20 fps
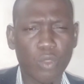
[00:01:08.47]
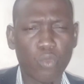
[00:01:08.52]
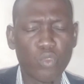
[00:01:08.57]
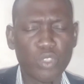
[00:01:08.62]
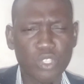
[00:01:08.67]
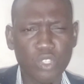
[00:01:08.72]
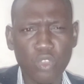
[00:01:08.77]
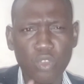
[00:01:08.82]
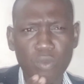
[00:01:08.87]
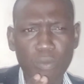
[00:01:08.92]
we
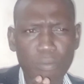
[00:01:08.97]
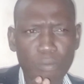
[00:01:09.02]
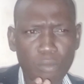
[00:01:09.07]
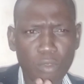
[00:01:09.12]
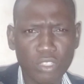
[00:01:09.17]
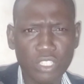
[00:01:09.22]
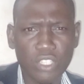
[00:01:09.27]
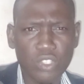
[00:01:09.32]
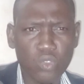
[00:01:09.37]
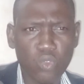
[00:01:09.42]
saw
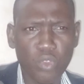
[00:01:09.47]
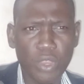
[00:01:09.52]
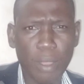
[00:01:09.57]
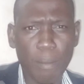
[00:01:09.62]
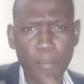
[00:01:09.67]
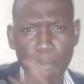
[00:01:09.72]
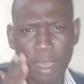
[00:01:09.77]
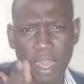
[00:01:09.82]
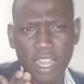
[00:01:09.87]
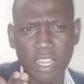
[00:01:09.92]
Moses Kuria
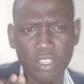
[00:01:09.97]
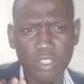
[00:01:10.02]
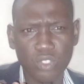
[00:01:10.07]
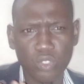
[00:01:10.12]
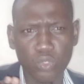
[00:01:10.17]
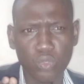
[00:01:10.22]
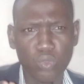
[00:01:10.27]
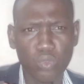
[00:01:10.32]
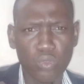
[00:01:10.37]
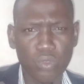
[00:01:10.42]
back
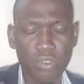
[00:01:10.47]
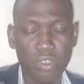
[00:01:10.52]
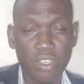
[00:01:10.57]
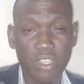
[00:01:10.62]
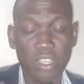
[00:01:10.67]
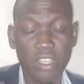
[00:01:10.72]
to